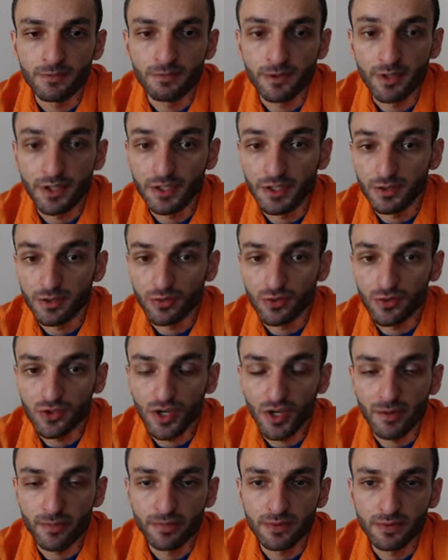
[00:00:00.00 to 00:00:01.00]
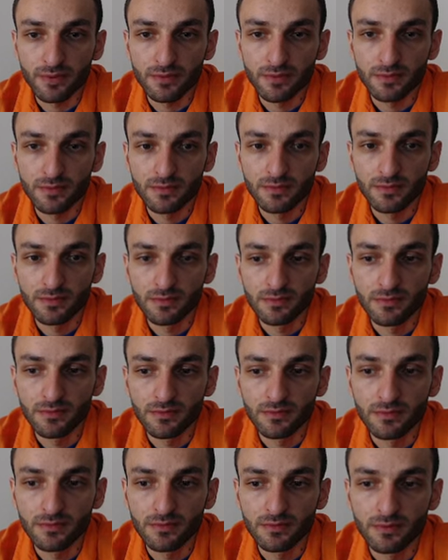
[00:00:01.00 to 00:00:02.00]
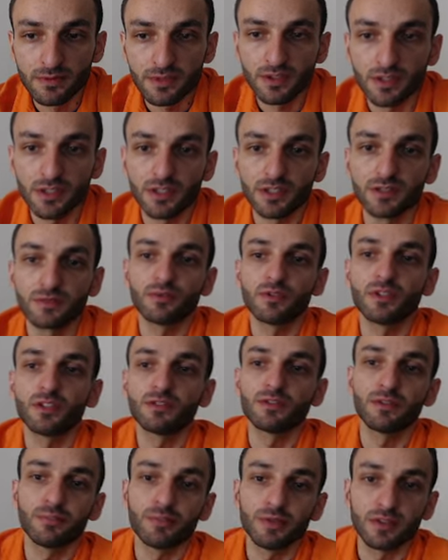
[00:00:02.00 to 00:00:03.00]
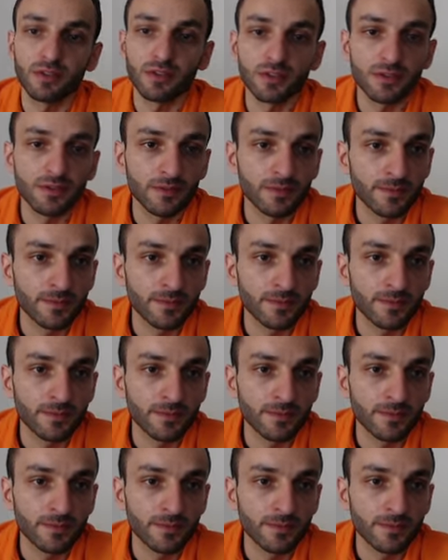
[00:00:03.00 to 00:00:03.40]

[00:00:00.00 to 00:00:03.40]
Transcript: ready to jump and we repeat it